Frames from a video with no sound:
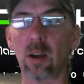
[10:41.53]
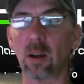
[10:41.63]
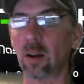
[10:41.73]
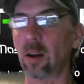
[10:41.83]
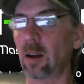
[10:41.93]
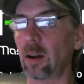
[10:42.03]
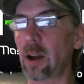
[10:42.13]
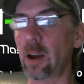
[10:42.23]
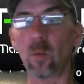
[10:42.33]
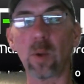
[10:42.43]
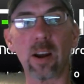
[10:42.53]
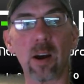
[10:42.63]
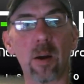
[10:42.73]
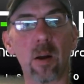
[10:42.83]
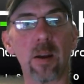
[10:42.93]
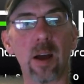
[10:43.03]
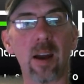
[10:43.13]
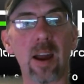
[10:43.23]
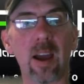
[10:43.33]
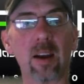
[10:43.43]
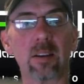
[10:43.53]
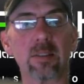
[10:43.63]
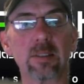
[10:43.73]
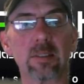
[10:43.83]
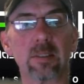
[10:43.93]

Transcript: uh, kind of weed out all non-hackers